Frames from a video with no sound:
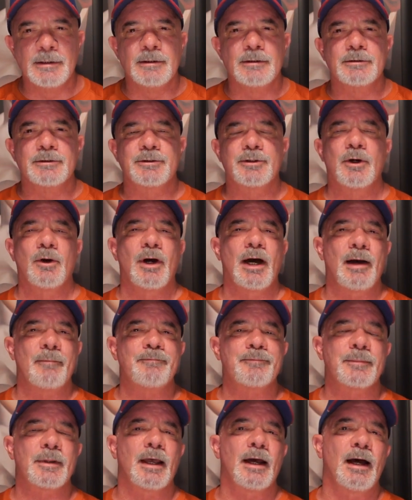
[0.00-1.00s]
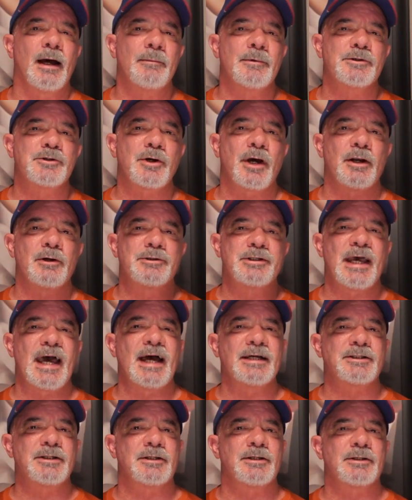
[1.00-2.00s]
So I'm going to try to
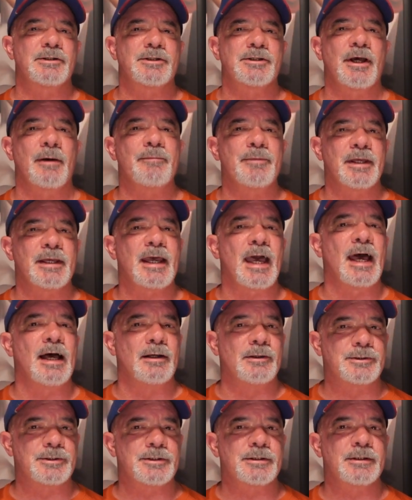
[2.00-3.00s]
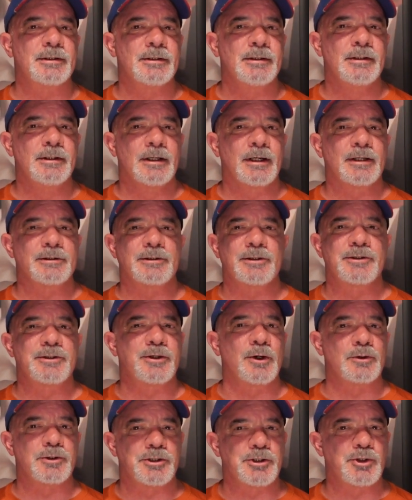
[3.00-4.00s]
attach it to something else because it's
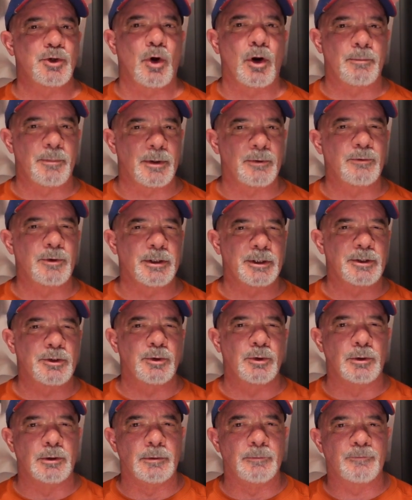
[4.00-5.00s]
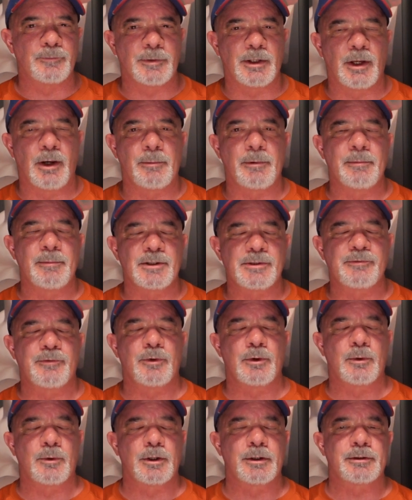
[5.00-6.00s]
so short, but really cool. Yeah, I'm going to miss
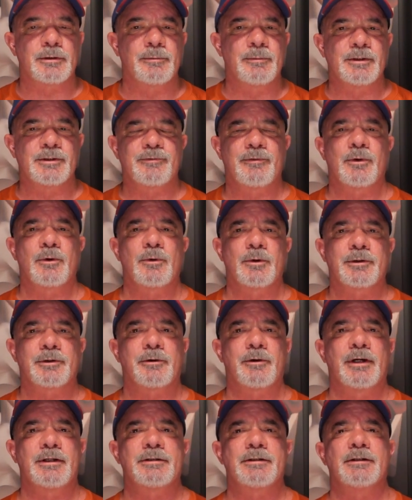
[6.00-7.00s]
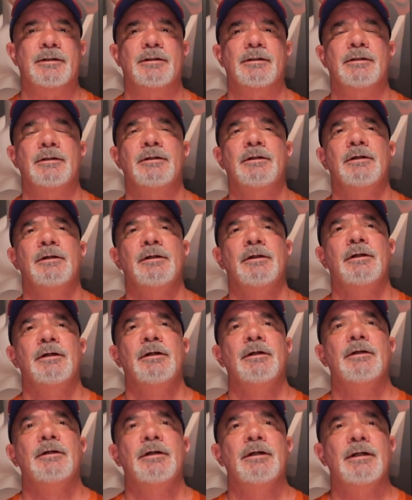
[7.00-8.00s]
Fort Worth. I miss Fort Worth a great deal.
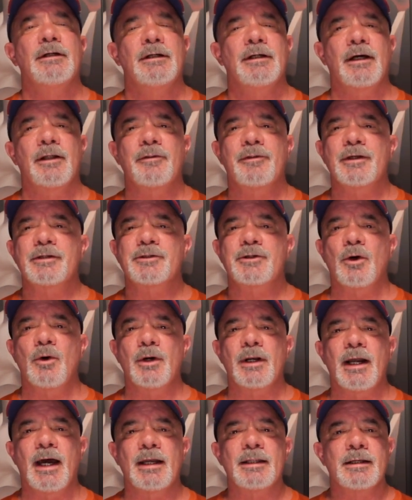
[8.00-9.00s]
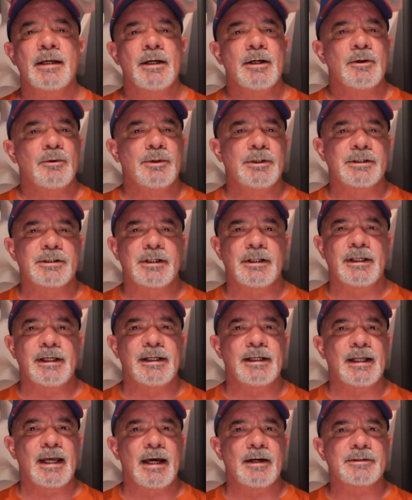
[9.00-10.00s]
Other things going on, we're just
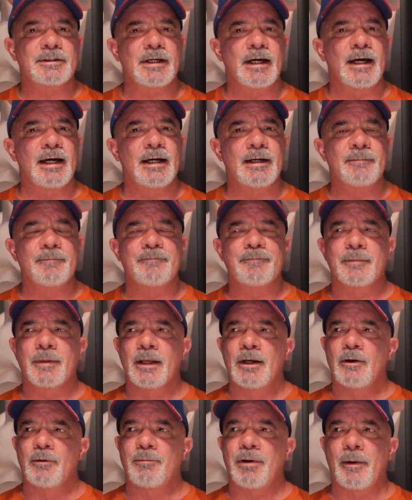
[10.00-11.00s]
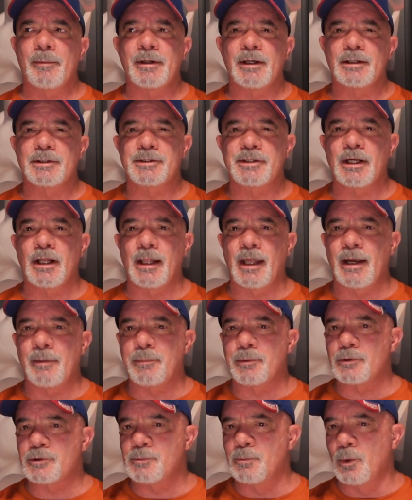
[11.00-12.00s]
cleaning house. Probably going to sell
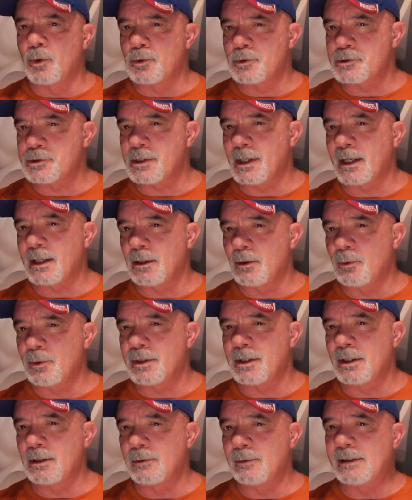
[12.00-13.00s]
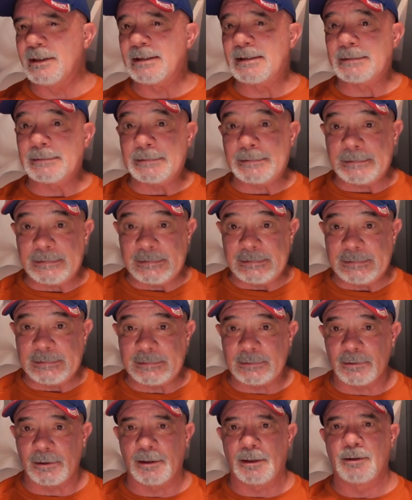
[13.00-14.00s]
April's motorcycle within a week. Yeah,
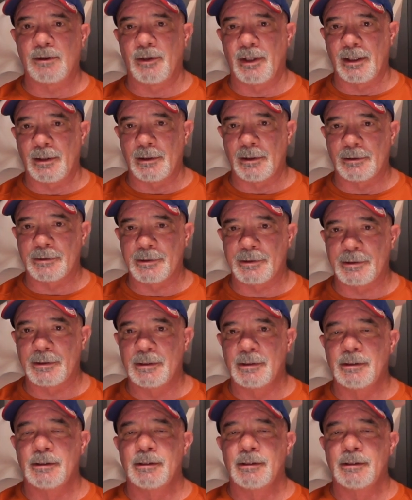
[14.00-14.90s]
I know that hurts.